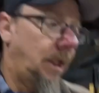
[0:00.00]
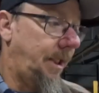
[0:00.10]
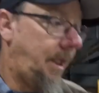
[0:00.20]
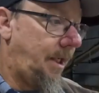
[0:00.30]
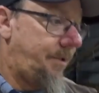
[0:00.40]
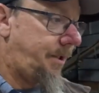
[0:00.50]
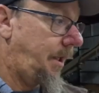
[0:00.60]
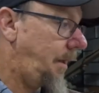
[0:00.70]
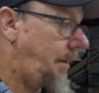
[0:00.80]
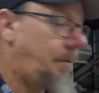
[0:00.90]
I guess
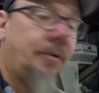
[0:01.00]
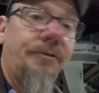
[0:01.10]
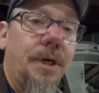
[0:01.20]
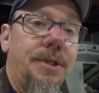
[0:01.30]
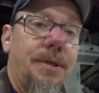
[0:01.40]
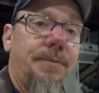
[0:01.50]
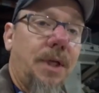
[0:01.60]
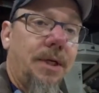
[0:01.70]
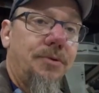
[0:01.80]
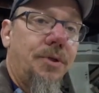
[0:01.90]
we'll find
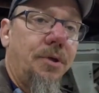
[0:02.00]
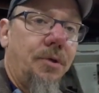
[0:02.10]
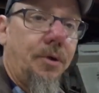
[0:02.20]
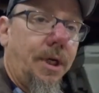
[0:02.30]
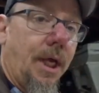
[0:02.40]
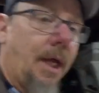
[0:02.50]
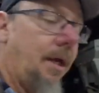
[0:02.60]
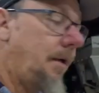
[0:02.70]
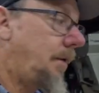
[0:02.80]
something else to do today.